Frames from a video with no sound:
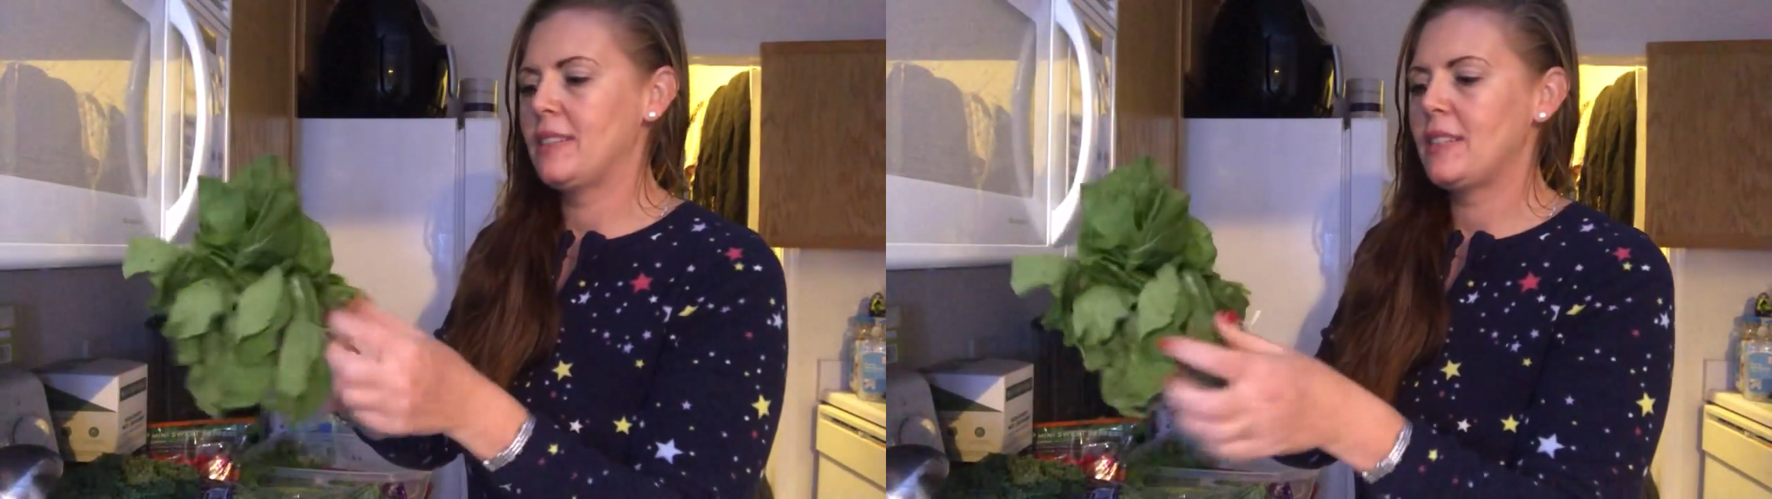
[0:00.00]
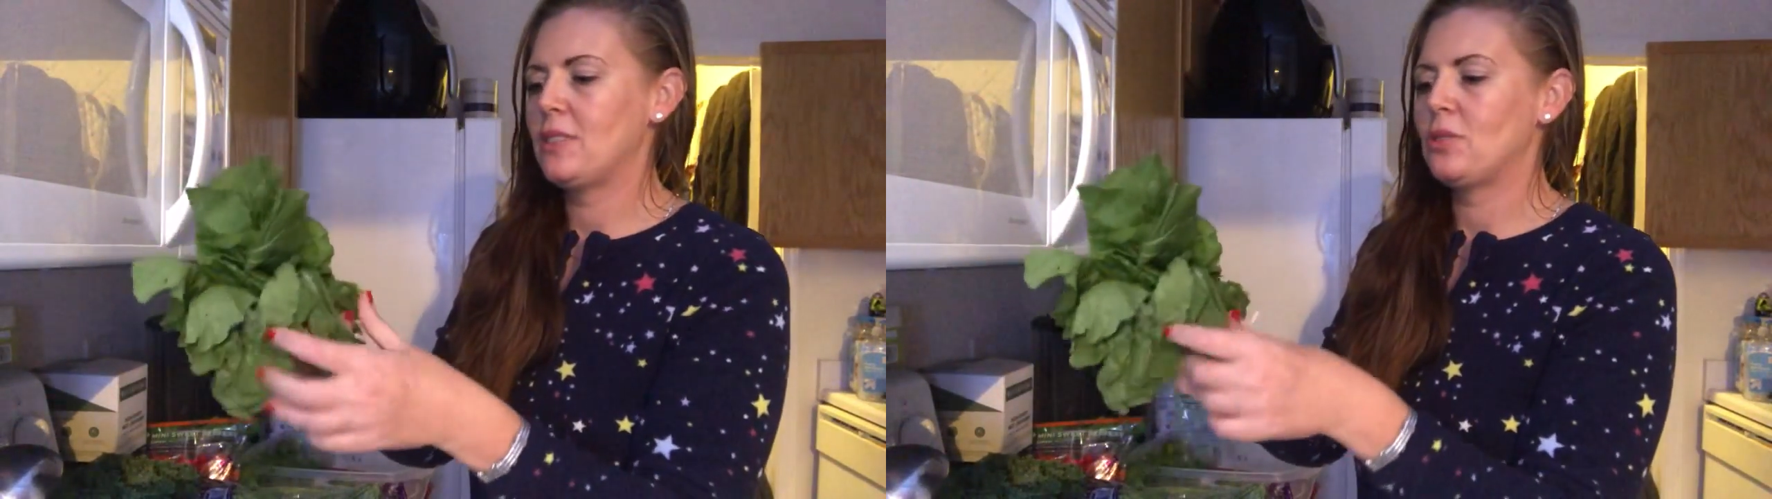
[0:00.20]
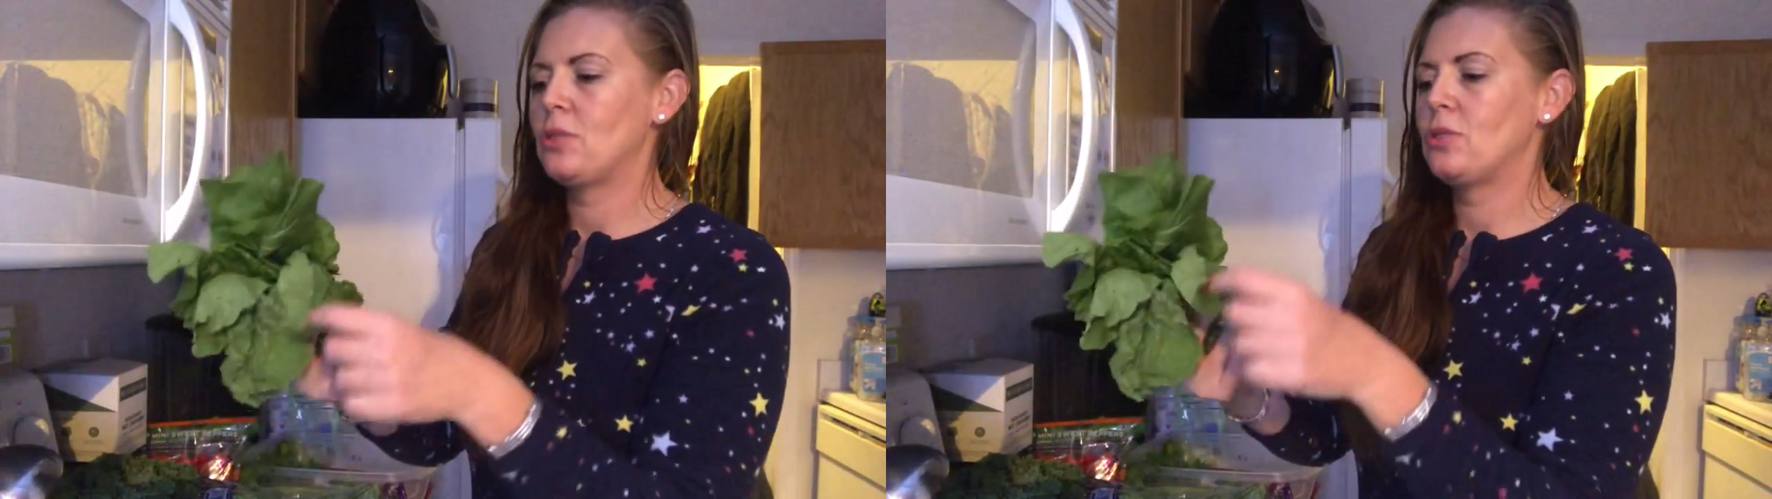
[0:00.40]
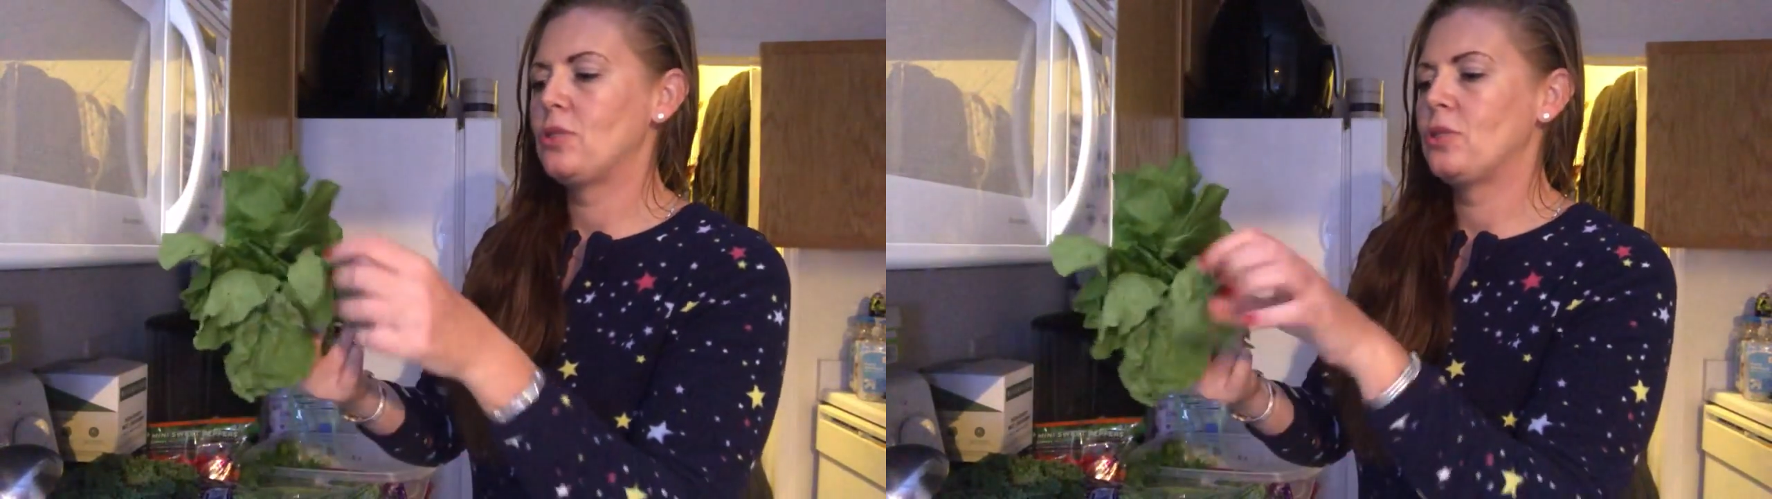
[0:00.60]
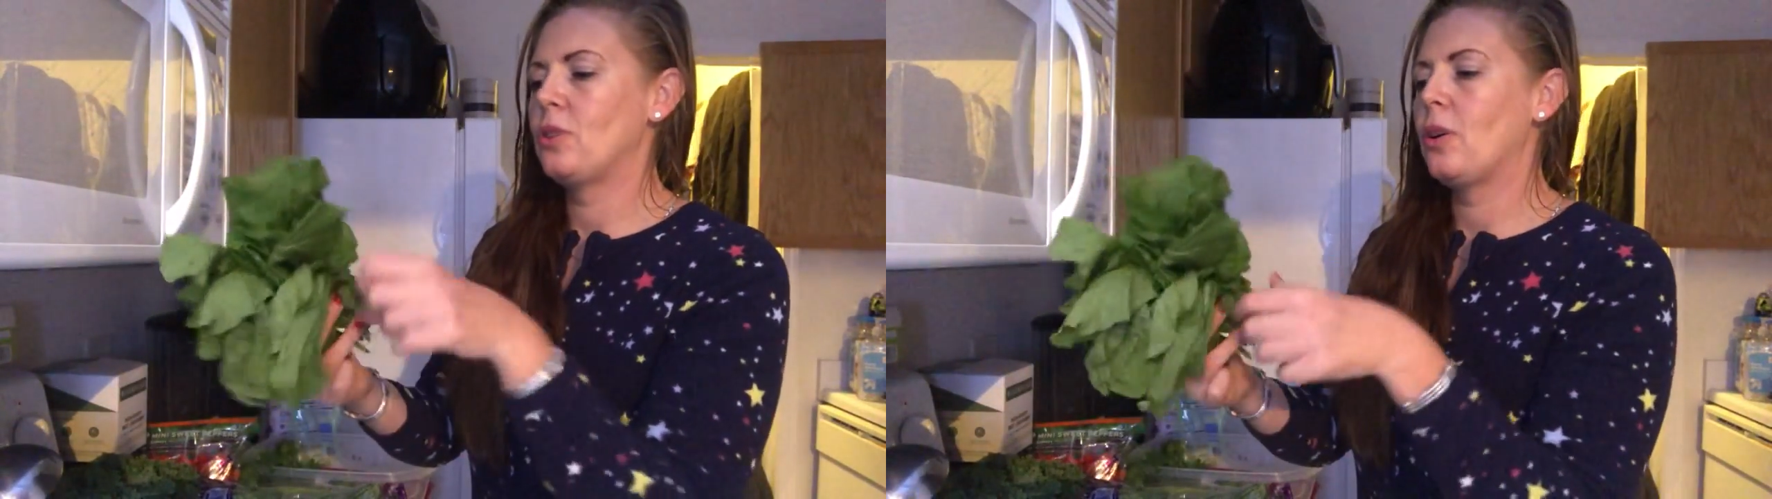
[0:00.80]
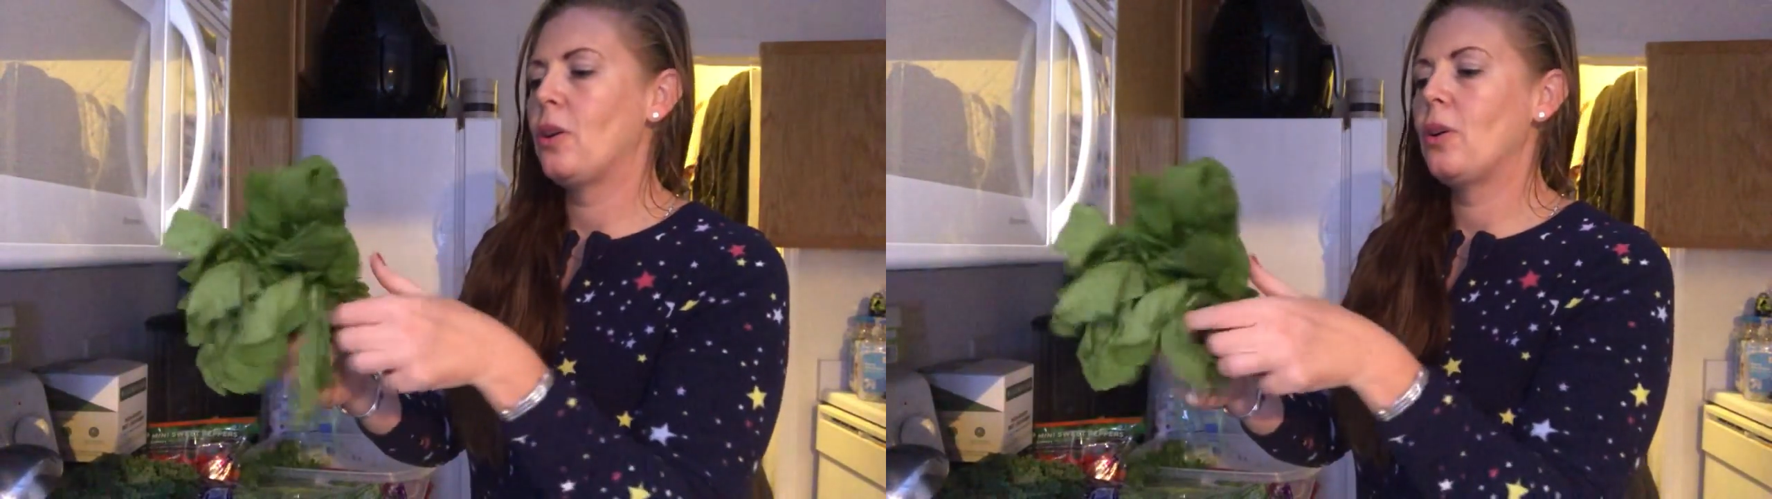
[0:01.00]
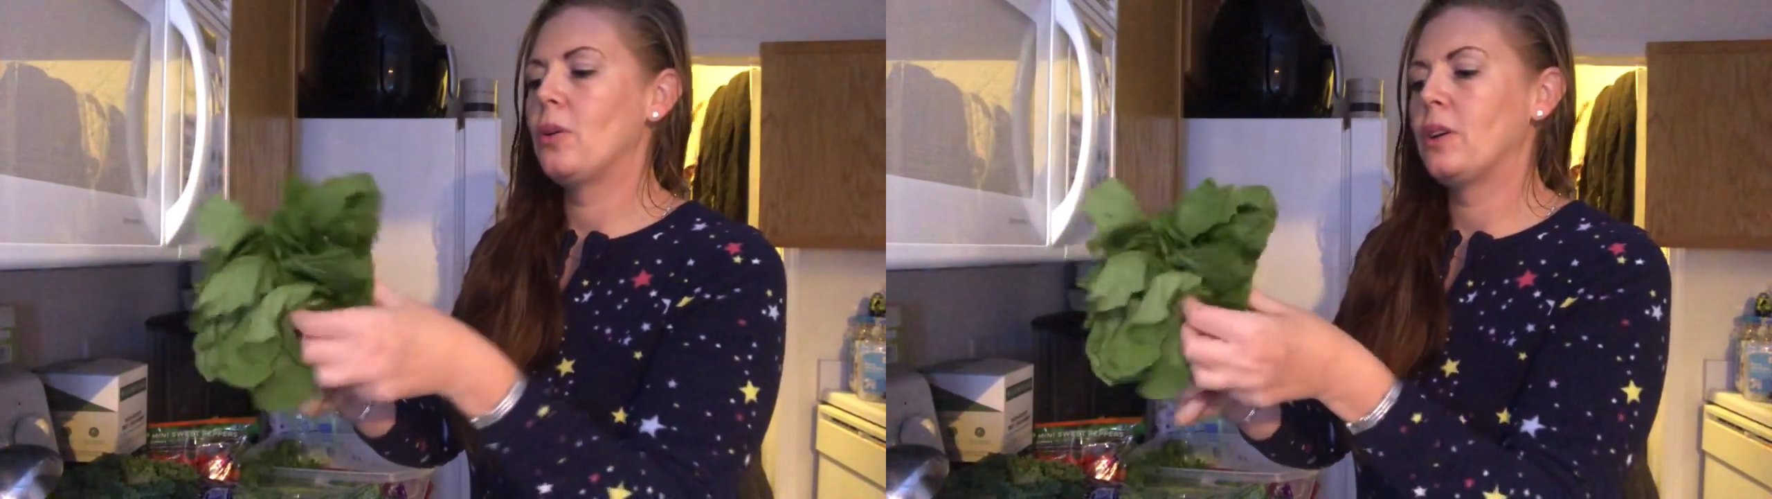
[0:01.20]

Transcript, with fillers: These are so